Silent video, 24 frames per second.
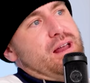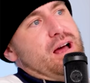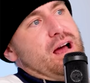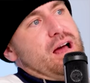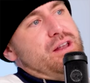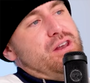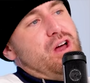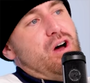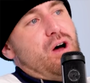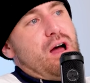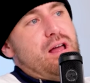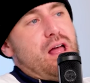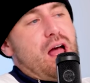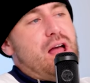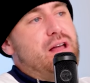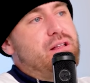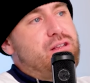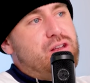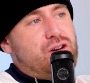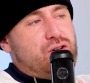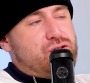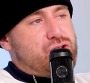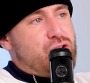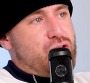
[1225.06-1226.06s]
but uh, no, I,
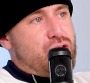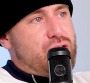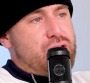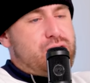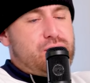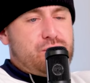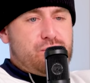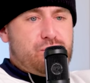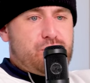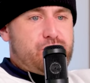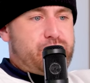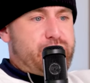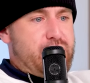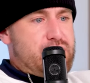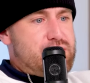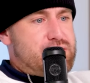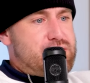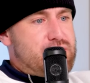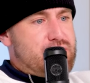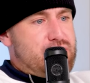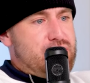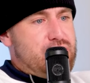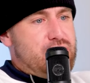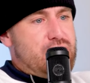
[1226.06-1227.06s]
I, you know, Durk
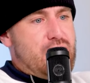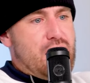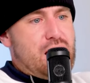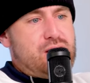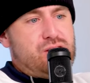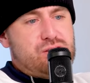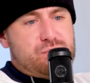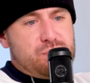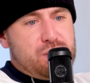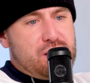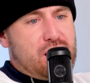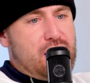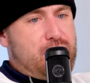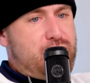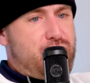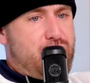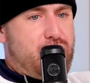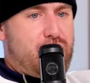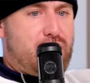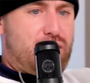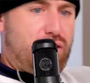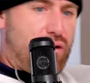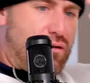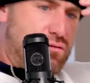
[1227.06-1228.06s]
basically, and I just
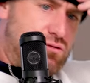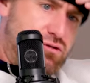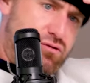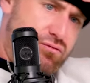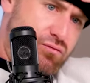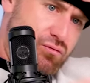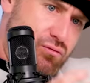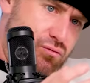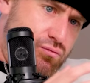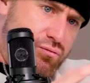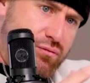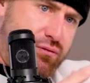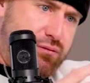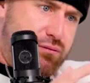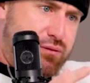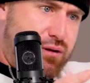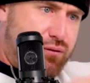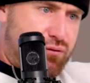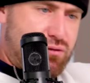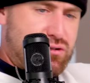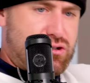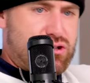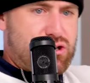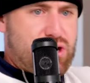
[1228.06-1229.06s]
became very close through
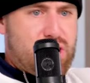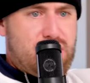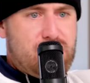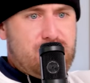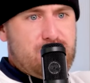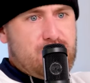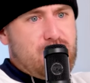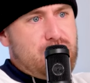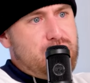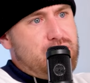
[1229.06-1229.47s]
different shit.